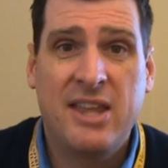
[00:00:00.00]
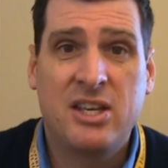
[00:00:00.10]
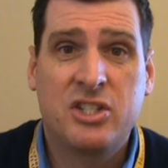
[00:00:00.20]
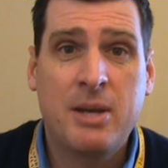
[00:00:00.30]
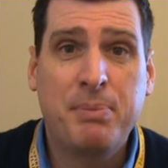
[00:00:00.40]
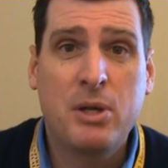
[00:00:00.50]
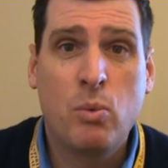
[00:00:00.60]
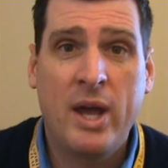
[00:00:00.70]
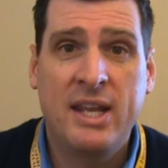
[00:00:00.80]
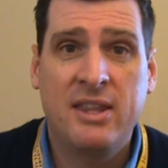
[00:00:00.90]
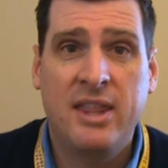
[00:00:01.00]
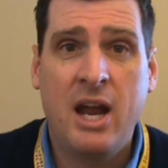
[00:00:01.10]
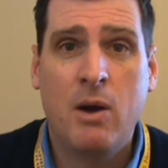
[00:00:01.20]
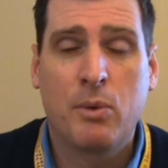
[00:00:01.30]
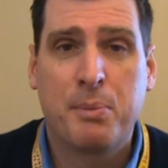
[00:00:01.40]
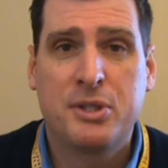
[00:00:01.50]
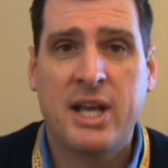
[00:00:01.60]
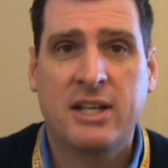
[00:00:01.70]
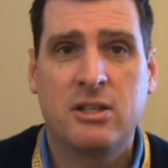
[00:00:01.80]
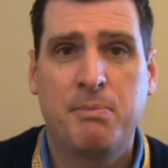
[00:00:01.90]
and they simply went in there, were
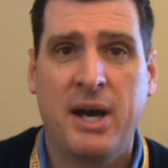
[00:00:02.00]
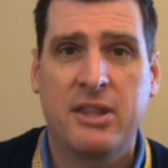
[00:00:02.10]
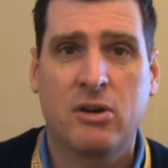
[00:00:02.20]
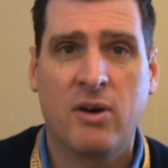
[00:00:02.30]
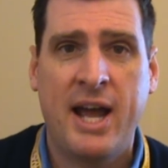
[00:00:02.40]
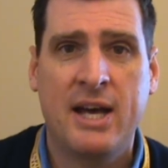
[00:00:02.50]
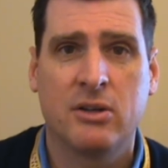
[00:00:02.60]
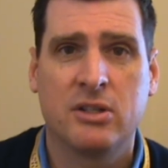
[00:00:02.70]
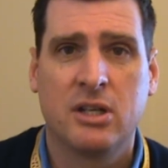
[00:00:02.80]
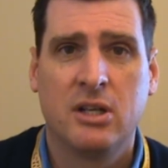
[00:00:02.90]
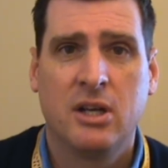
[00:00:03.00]
protected by the ground.